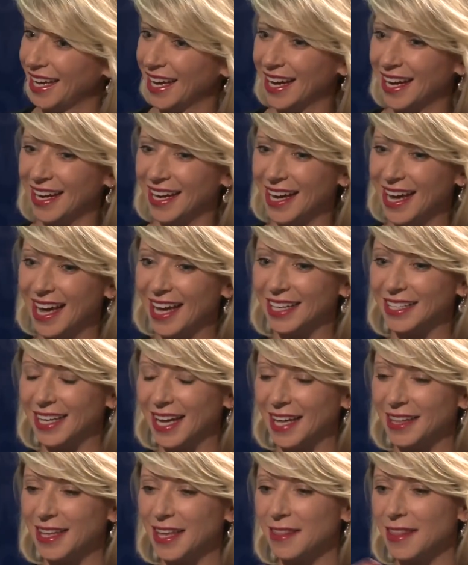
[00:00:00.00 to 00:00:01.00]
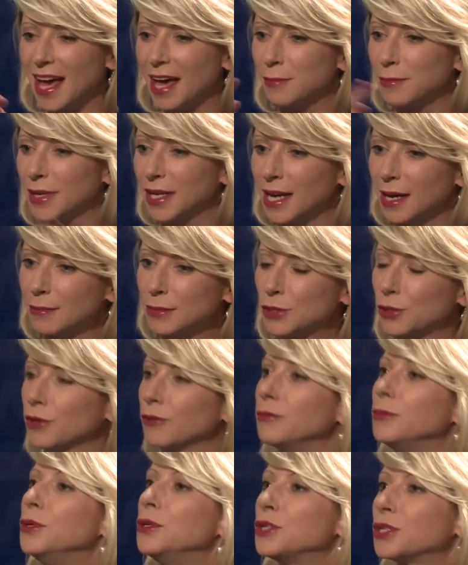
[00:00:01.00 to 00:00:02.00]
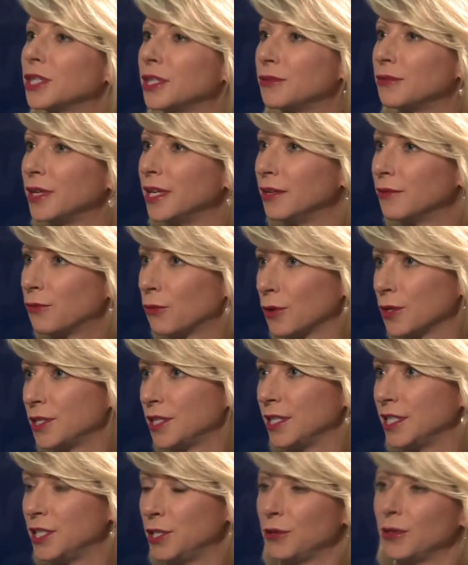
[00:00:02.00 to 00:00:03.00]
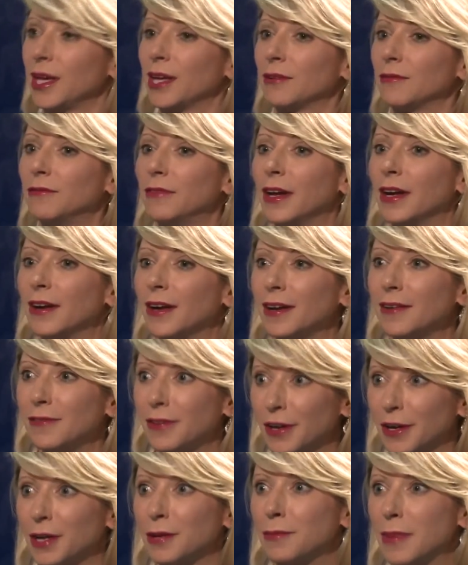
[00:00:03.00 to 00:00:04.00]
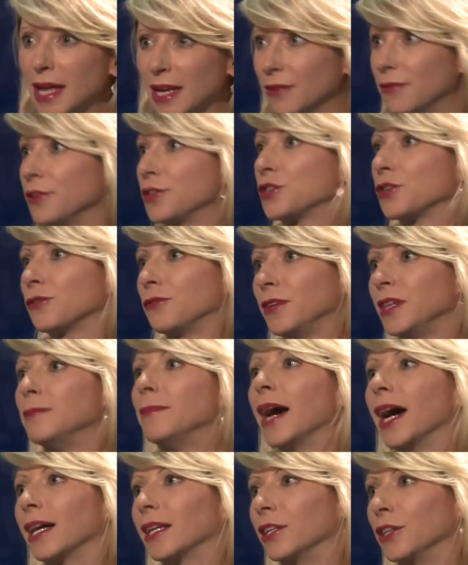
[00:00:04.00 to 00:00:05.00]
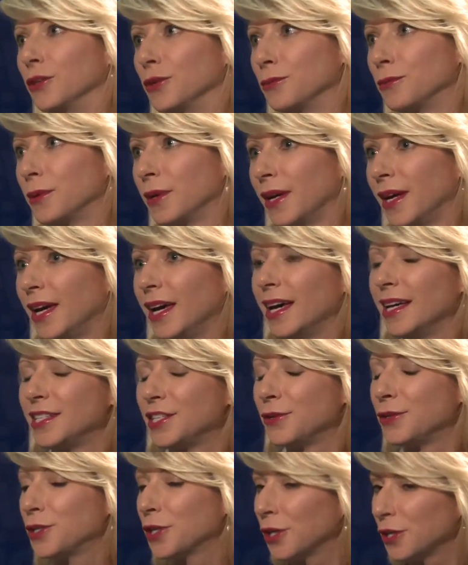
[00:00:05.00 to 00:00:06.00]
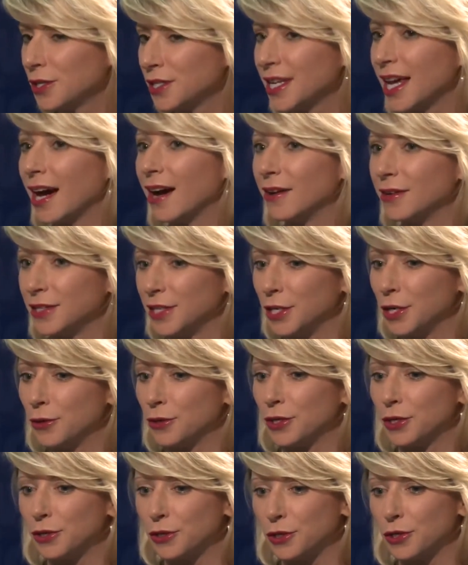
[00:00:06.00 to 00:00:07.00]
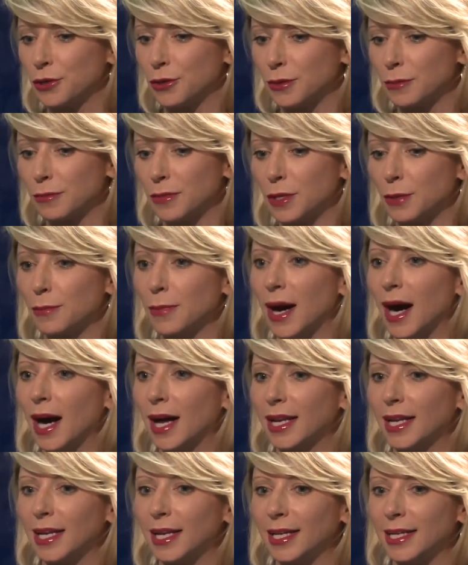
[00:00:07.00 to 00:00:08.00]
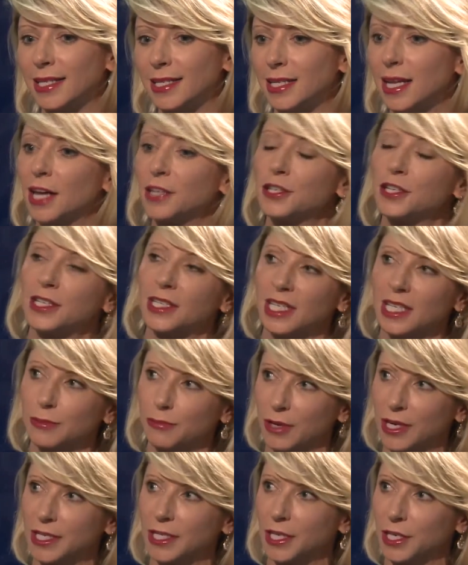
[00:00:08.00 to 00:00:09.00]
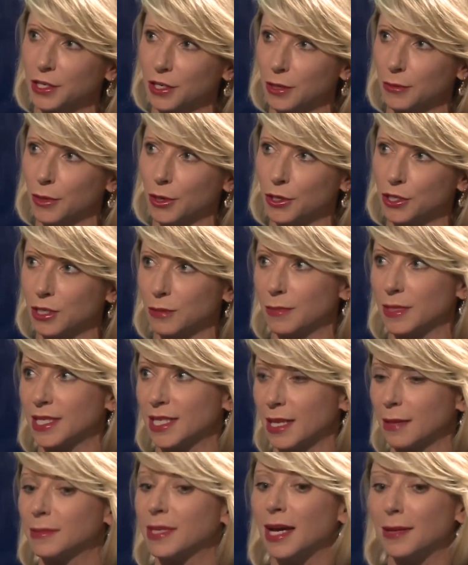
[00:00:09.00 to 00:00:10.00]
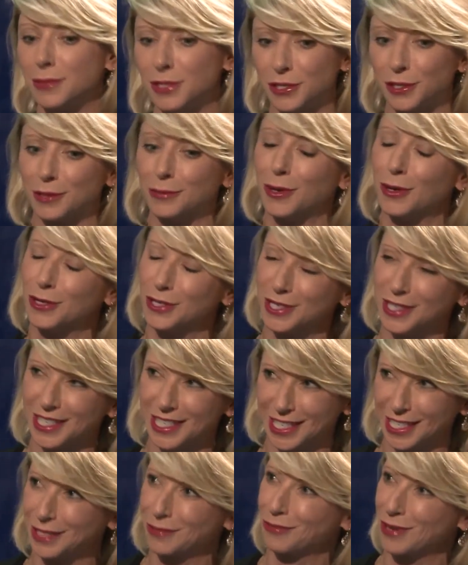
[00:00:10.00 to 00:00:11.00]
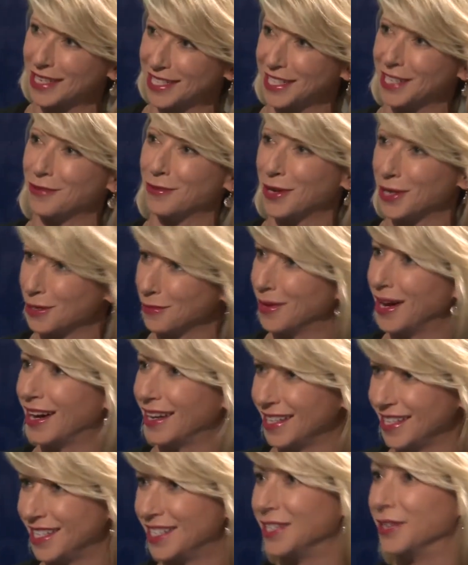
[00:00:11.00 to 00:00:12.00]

And then that becomes sort of mutually reinforcing, so you get a very, very beneficial feedback loop. So it turns out, you know, your body is not just expressing your emotion, but sometimes your emotion is expressing what your body's